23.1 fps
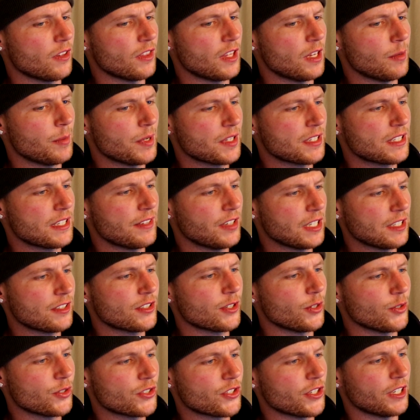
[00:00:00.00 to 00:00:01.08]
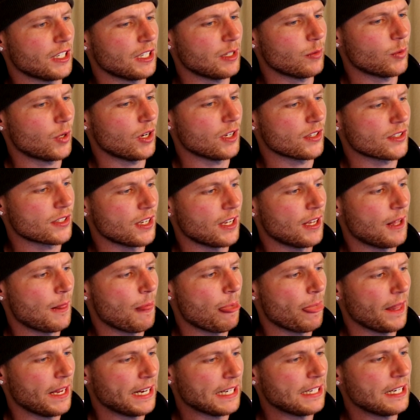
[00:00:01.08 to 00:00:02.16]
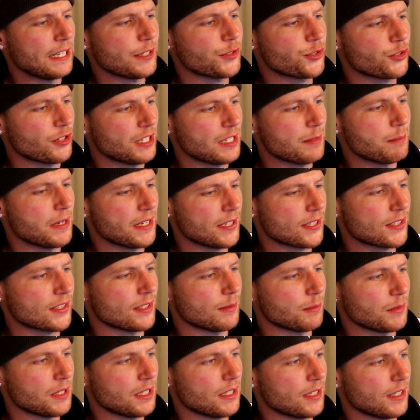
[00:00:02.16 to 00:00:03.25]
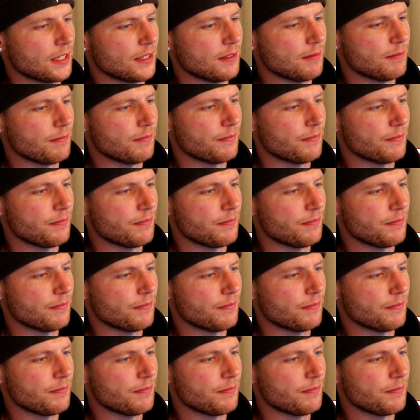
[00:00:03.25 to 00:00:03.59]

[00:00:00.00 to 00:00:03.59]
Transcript: on there, but 72 certainly was. He literally missed him, didn't he?